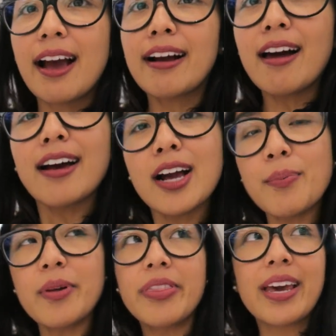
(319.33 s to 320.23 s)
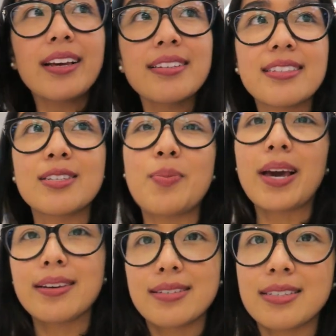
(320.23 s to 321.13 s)
I got a couple things. This
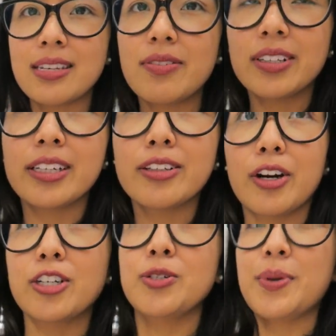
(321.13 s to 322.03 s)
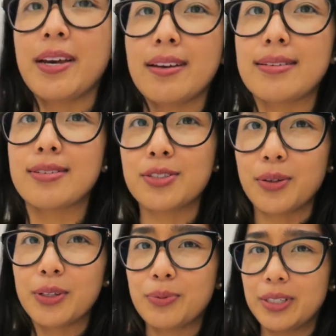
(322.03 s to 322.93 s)
bag is deceivingly large because
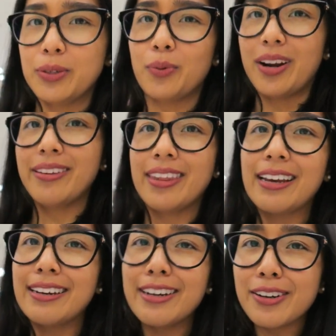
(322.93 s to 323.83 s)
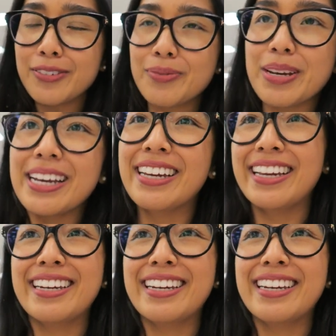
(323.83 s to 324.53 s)
there's only really 1 thing in here for me,